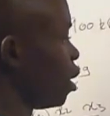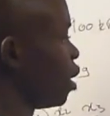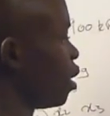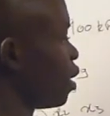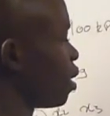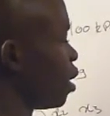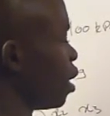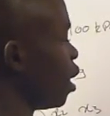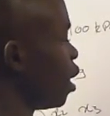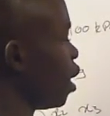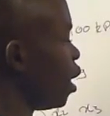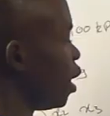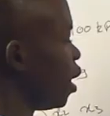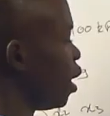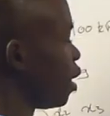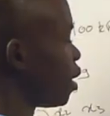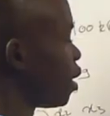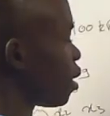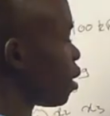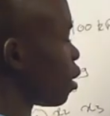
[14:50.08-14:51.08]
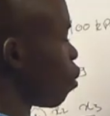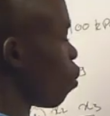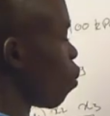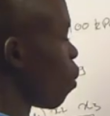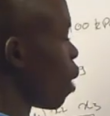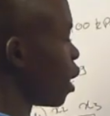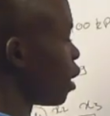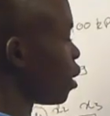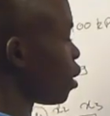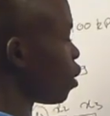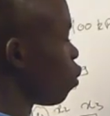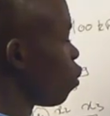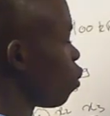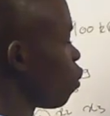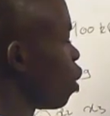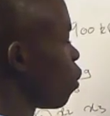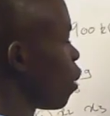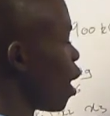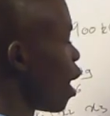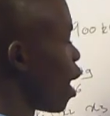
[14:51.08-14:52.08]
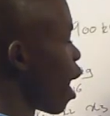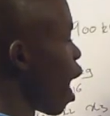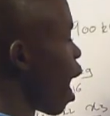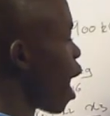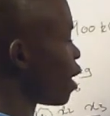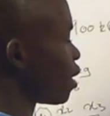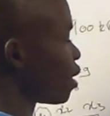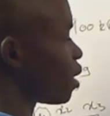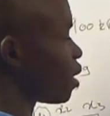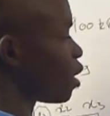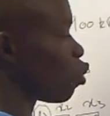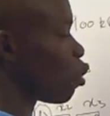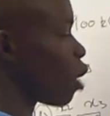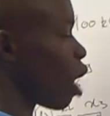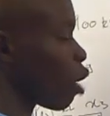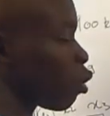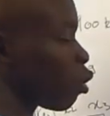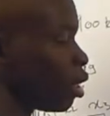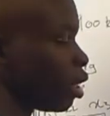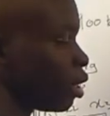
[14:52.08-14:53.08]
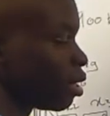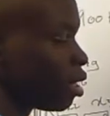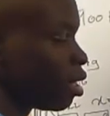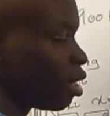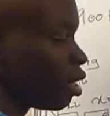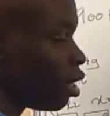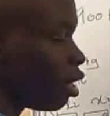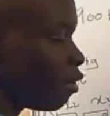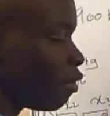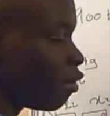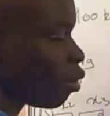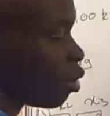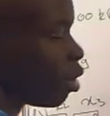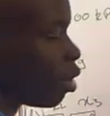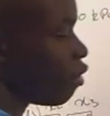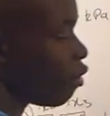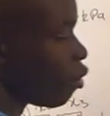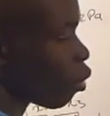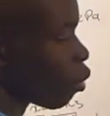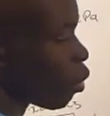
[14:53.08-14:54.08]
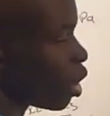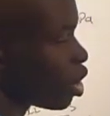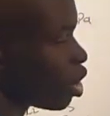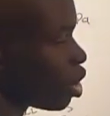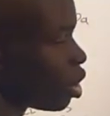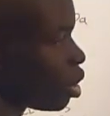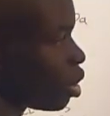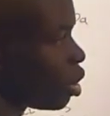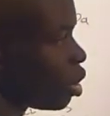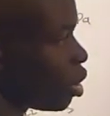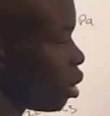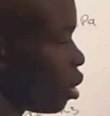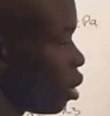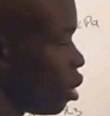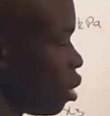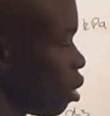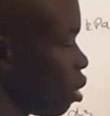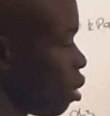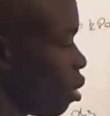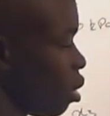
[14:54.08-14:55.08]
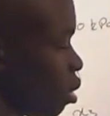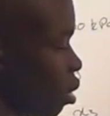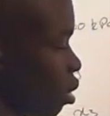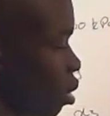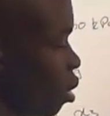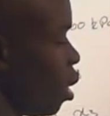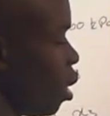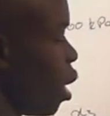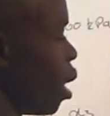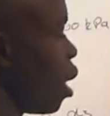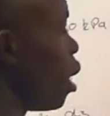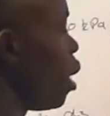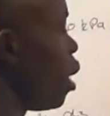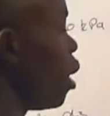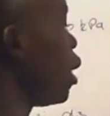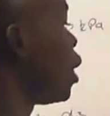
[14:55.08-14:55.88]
this is what we were asked to calculate. If you leave your question here,